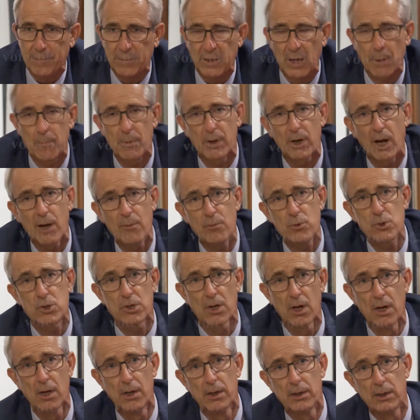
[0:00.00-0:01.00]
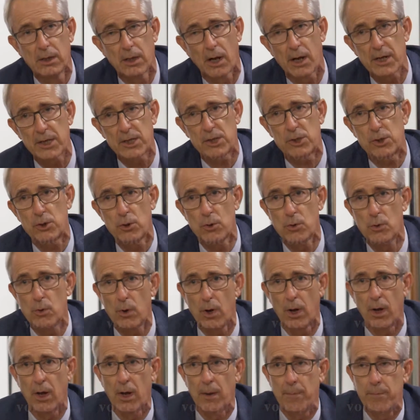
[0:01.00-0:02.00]
But I would like
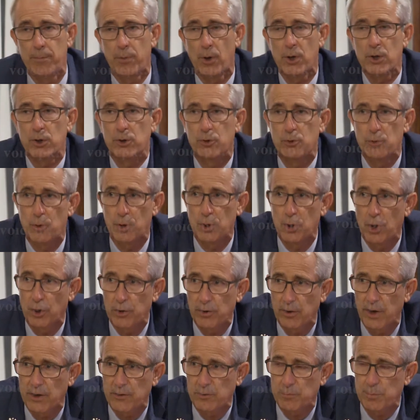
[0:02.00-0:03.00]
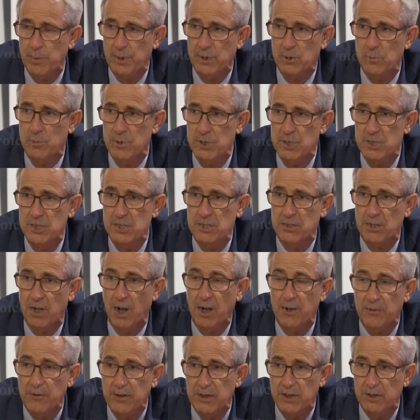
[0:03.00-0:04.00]
to point to another aspect which is,
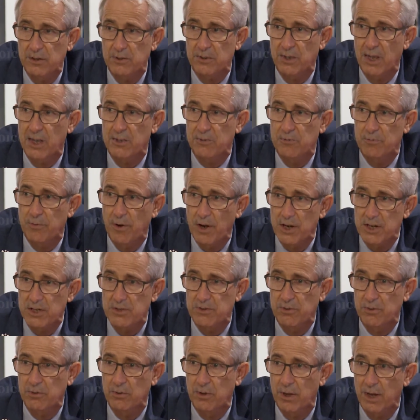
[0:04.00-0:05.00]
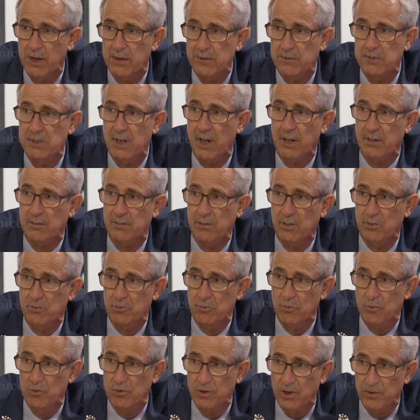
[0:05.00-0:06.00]
I think, is as vital as the access
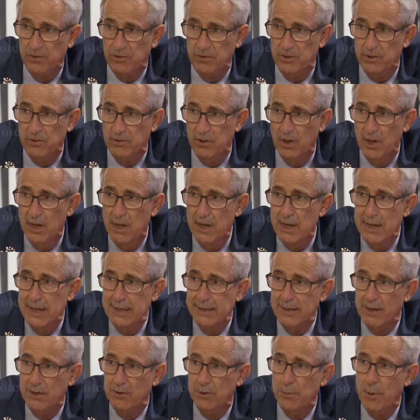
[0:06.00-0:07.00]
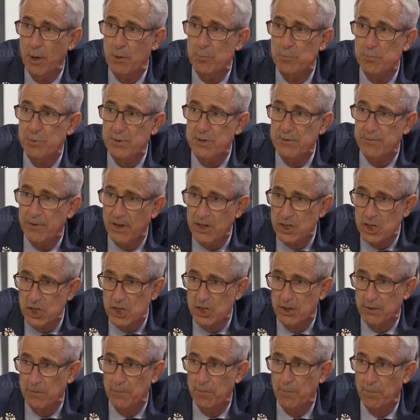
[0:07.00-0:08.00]
to justice, that is about
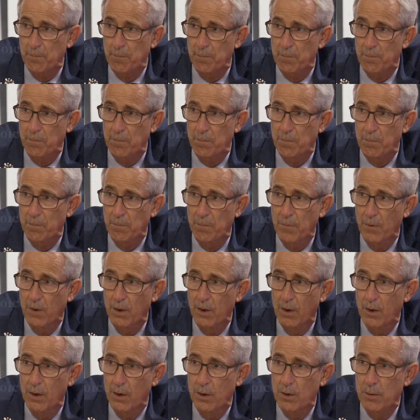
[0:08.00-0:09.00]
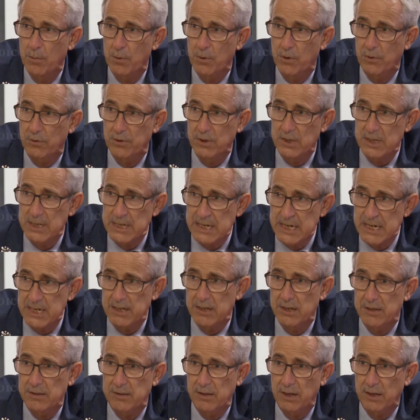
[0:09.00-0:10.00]
prevention. Because indeed
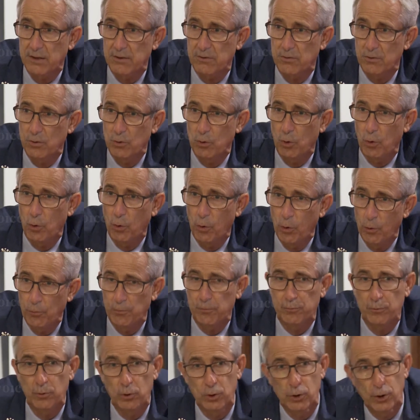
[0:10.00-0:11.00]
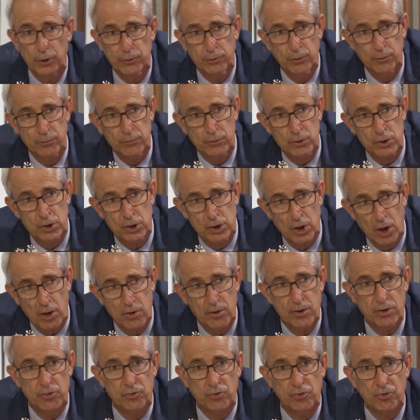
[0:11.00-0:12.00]
it takes an awful lot of
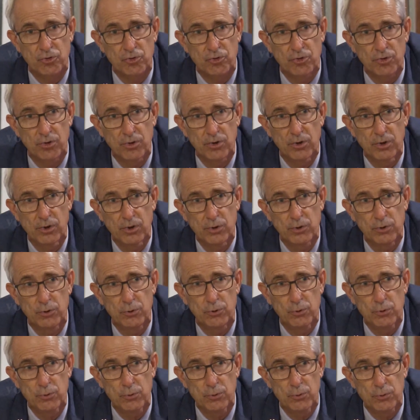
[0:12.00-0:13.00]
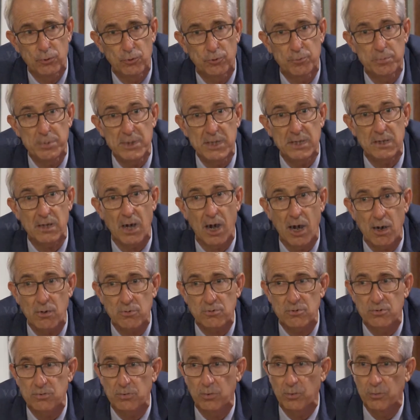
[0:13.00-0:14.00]
courage to speak
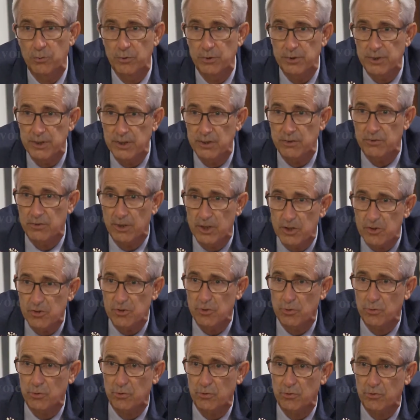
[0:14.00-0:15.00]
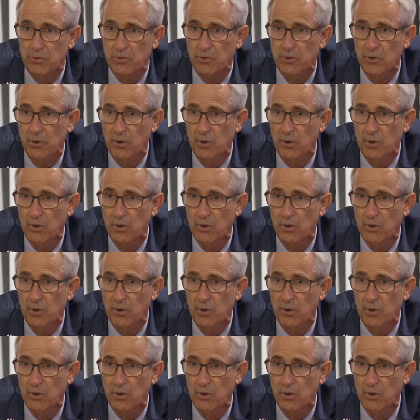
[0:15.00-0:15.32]
out on these issues.